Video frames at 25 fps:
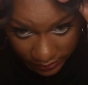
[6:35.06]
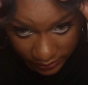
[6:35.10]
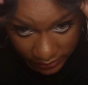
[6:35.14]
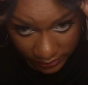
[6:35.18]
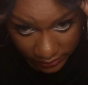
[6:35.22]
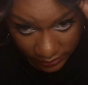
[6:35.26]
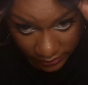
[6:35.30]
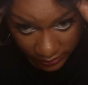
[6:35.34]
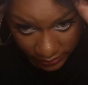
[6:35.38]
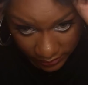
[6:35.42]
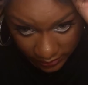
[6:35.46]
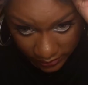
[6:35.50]

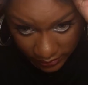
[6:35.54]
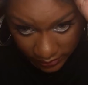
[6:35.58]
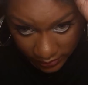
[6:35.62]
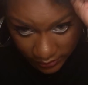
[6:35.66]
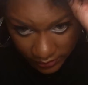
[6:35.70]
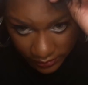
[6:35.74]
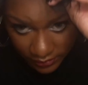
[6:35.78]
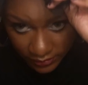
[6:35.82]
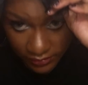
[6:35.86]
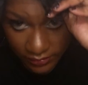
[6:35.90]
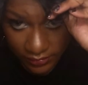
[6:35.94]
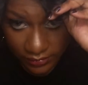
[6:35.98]

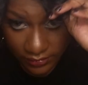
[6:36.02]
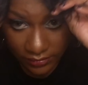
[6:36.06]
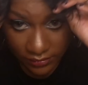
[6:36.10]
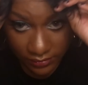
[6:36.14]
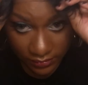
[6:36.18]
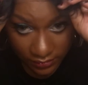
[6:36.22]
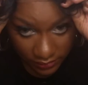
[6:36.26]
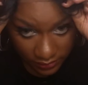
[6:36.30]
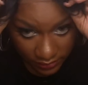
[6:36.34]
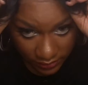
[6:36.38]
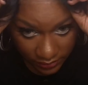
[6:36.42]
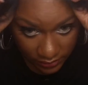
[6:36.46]

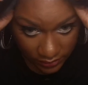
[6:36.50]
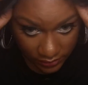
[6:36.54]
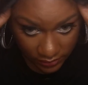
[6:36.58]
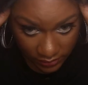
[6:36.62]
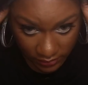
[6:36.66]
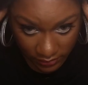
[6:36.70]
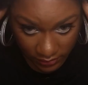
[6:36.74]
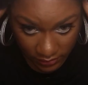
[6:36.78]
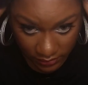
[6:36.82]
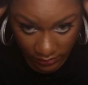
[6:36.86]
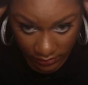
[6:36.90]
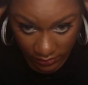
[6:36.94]

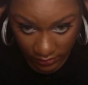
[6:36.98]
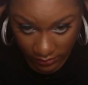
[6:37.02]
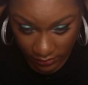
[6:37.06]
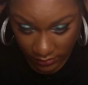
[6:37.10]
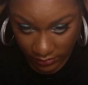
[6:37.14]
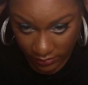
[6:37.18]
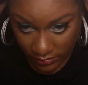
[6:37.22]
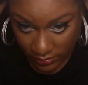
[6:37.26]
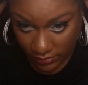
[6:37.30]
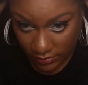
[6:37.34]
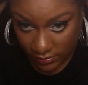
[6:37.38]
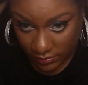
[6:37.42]

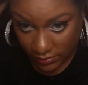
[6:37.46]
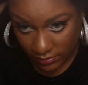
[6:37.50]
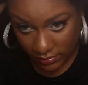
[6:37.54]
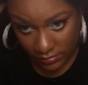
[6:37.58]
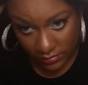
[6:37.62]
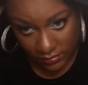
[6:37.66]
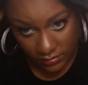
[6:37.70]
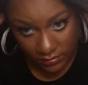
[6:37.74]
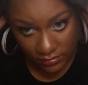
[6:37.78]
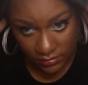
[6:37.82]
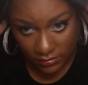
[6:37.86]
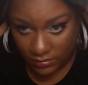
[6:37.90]

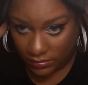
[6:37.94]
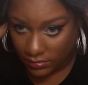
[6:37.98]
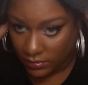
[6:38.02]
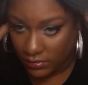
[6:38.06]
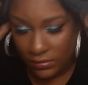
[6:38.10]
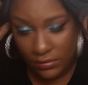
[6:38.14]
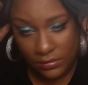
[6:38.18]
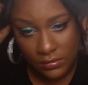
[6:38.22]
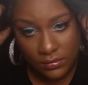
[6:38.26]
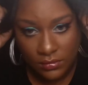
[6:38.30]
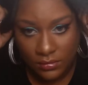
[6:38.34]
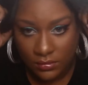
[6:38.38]

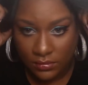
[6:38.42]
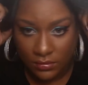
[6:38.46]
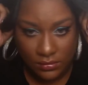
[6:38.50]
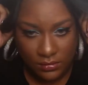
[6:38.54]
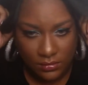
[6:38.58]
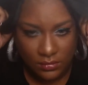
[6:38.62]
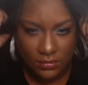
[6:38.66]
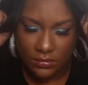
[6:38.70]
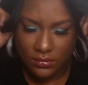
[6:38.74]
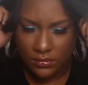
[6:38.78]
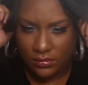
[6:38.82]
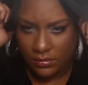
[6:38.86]

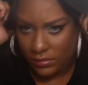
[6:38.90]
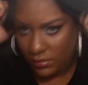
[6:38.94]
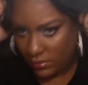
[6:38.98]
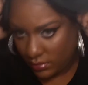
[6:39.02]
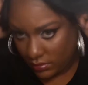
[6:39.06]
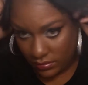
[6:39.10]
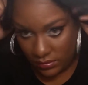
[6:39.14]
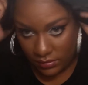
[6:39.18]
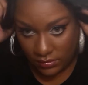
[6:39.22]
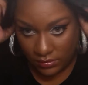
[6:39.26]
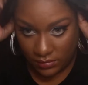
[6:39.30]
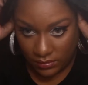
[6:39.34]

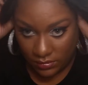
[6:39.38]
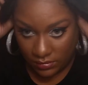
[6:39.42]
[no speech]